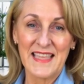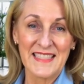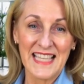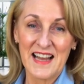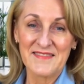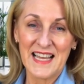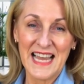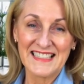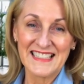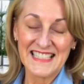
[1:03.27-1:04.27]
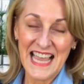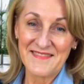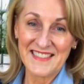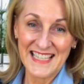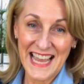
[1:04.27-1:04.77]
Think of it as a
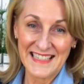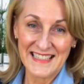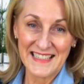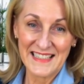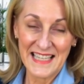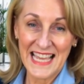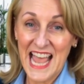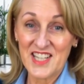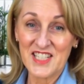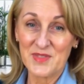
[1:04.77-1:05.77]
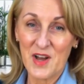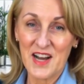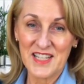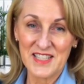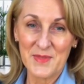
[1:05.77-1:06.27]
safety net that catches
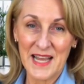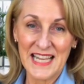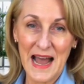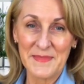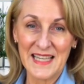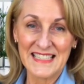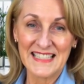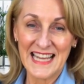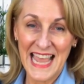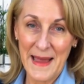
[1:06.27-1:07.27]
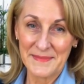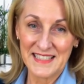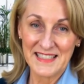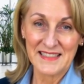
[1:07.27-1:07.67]
workers when companies collapse.